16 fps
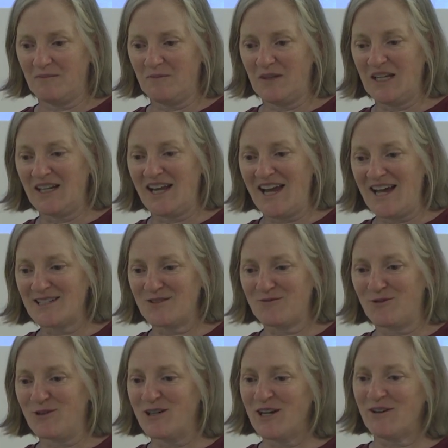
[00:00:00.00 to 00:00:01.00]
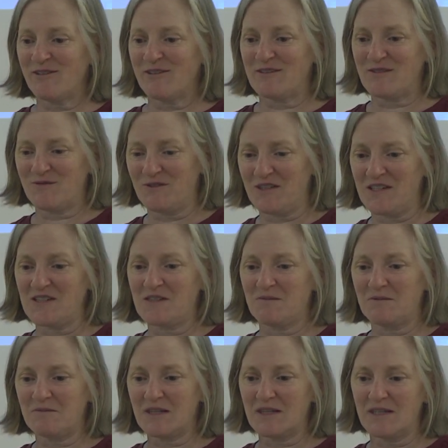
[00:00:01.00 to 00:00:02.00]
being asked for narratives for this
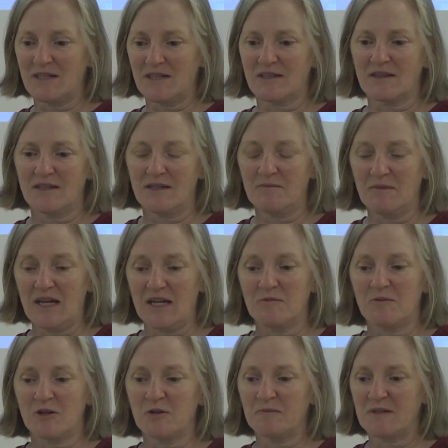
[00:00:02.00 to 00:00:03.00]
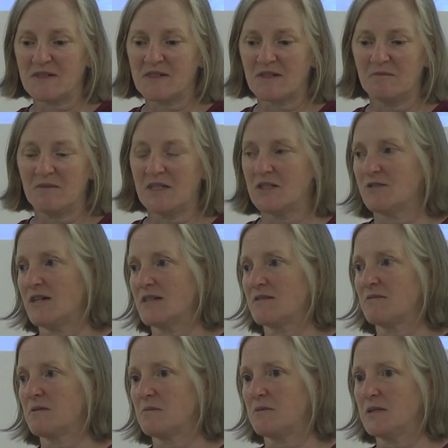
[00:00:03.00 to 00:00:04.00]
when we think the main purpose can be
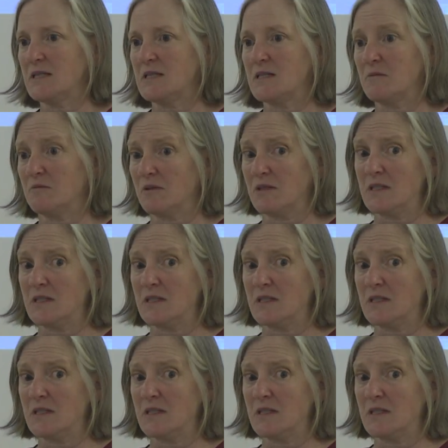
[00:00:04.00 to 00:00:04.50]
addressed with a pretty simple